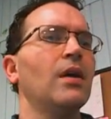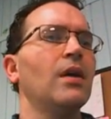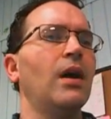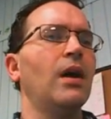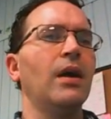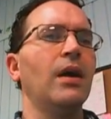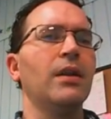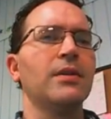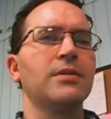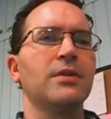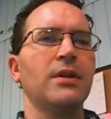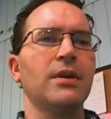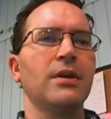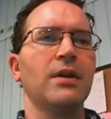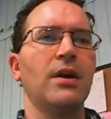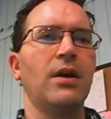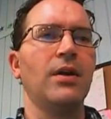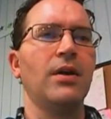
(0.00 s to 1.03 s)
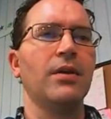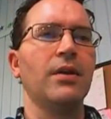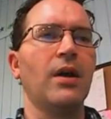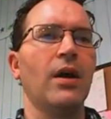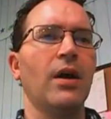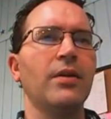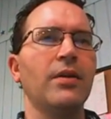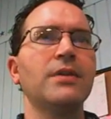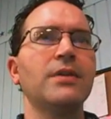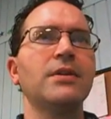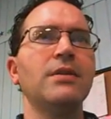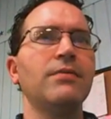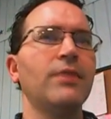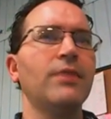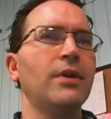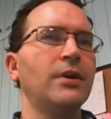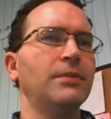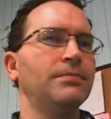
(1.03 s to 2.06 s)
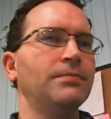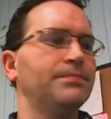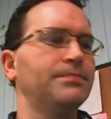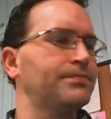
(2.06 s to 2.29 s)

let's click on Autodesk Inventor